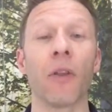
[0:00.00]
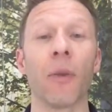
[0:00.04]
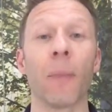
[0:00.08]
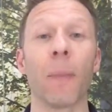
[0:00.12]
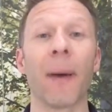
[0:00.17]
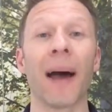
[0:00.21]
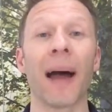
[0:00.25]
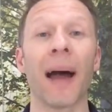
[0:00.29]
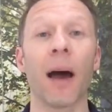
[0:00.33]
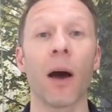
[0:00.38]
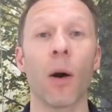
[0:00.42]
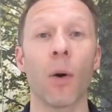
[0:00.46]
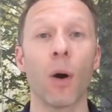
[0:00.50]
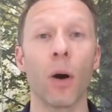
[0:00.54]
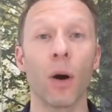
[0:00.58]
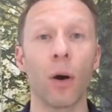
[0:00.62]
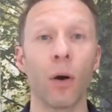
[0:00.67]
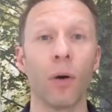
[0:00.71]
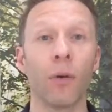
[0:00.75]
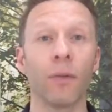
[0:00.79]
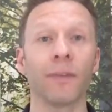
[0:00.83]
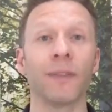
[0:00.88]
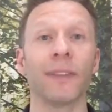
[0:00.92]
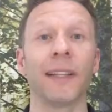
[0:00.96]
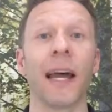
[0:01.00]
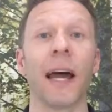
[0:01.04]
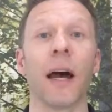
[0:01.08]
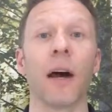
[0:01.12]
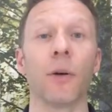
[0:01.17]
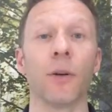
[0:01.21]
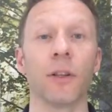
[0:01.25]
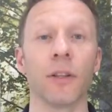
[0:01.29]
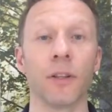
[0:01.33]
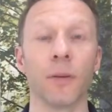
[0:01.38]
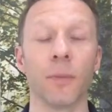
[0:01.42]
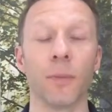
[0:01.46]
The Power of
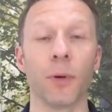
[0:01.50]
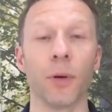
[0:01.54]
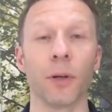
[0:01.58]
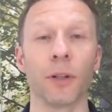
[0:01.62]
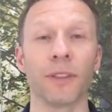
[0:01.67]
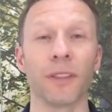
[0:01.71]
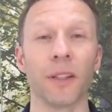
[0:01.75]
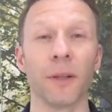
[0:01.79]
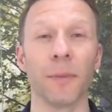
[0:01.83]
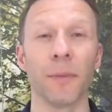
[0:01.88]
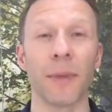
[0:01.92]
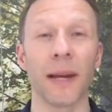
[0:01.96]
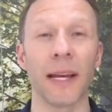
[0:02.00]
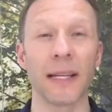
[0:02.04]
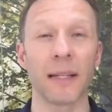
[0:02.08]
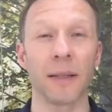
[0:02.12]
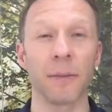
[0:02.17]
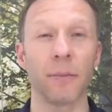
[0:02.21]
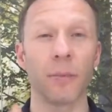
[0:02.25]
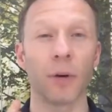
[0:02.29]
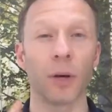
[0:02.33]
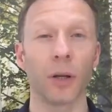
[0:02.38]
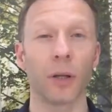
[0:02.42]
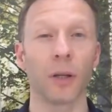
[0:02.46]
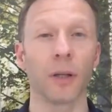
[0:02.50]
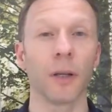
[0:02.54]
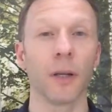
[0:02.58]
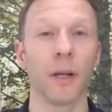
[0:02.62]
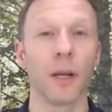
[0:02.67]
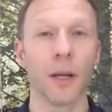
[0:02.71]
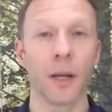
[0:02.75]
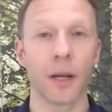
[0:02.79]
Now is the book. It's an amazing book.